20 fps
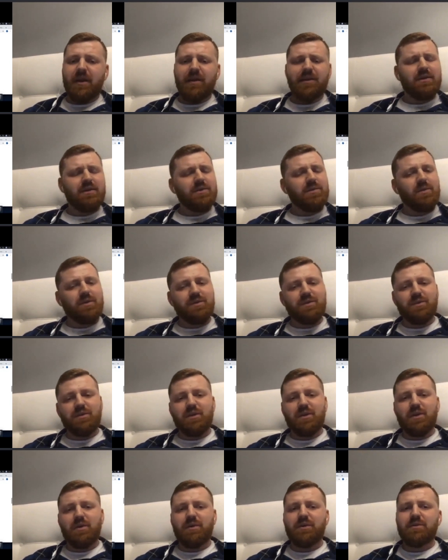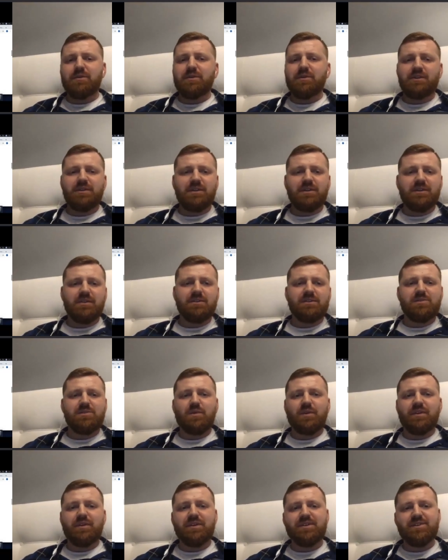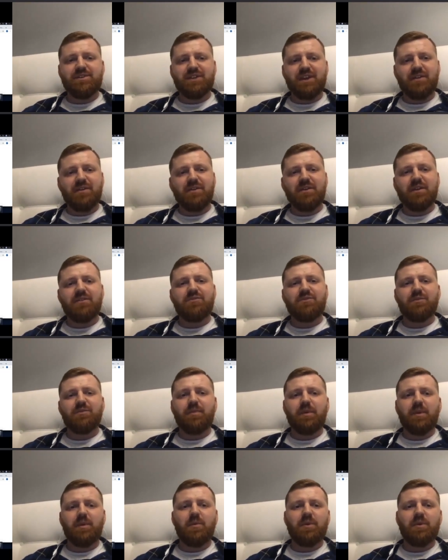I don't want to go into the details. What is Shannon entropy?